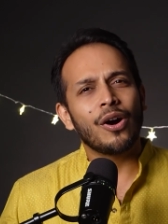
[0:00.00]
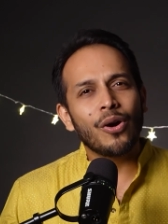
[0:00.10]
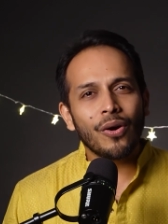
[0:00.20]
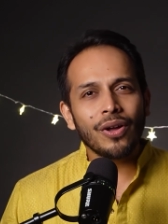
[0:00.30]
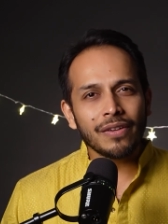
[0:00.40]

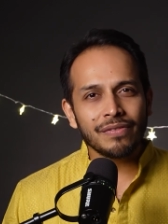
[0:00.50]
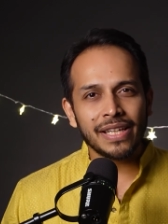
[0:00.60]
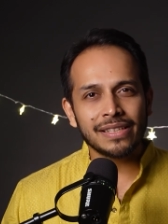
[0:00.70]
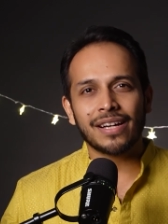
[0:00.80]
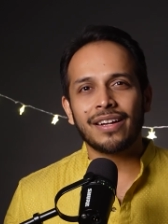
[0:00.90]
All of
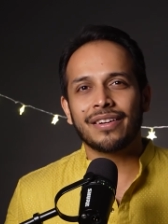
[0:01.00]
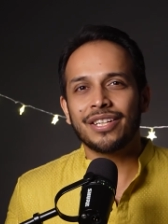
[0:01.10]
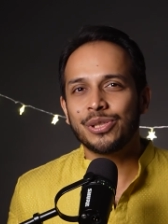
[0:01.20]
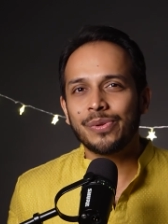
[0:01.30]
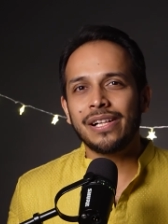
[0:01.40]
these are
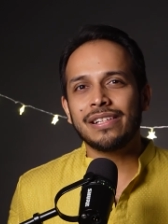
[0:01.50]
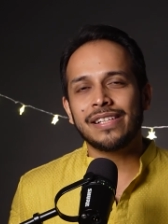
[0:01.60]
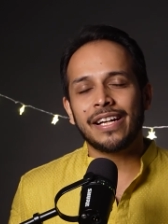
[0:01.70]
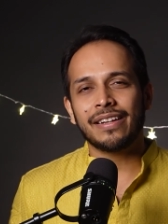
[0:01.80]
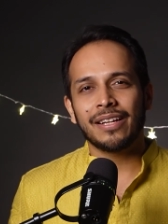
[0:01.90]
rituals
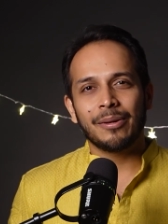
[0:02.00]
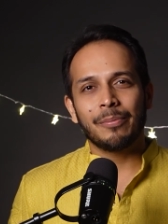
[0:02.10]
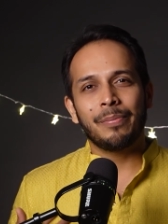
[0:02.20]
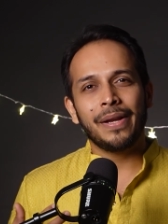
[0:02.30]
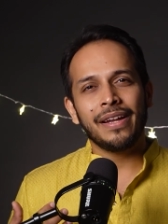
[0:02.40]
that
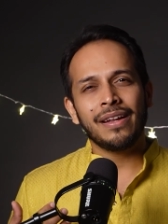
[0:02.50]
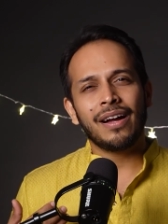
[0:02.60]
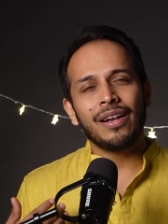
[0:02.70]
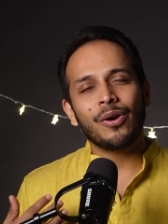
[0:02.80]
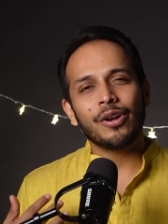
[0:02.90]
bring
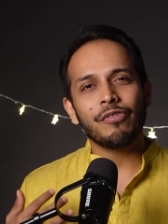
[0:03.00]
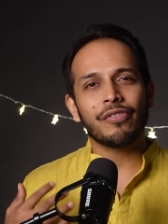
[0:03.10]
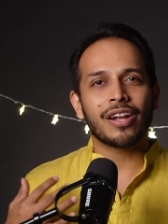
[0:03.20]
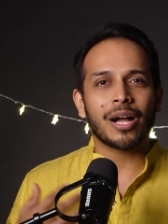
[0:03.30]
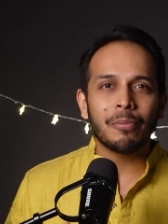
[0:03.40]
a lot of
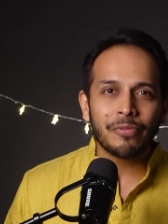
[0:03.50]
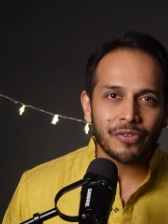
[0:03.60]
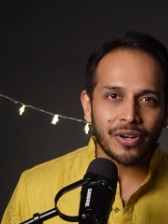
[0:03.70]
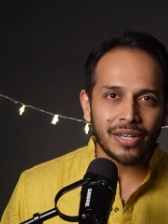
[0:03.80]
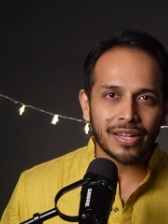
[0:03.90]

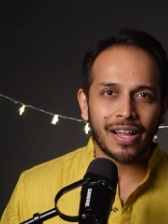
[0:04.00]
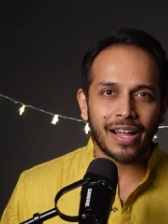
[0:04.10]
comfort